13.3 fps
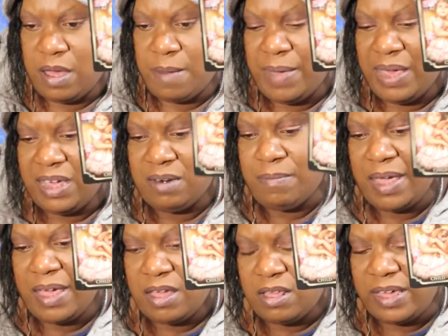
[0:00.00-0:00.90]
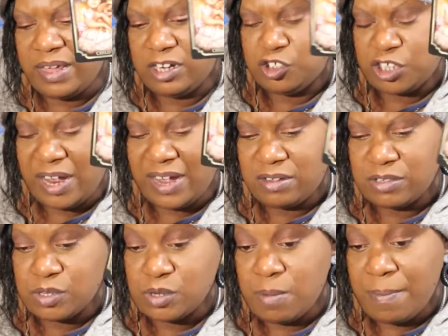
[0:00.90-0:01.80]
main male and a
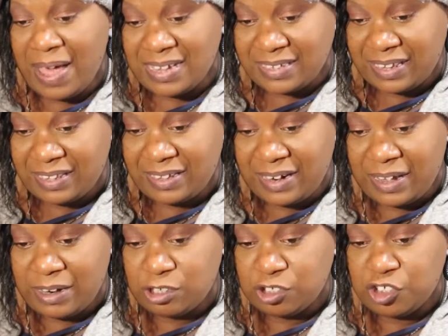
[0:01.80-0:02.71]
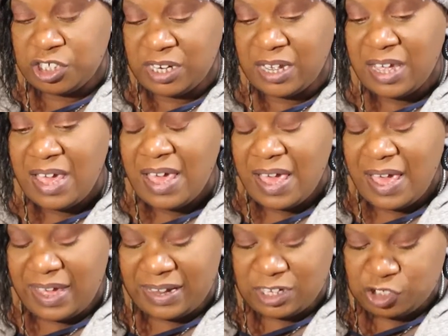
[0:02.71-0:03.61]
child. So a masculine energy
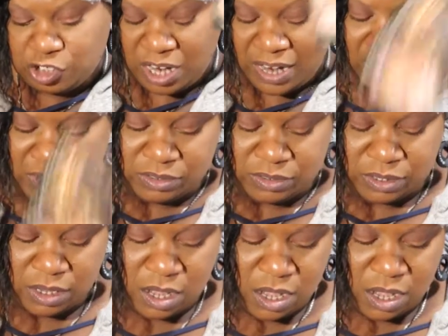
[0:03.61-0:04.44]
and a child.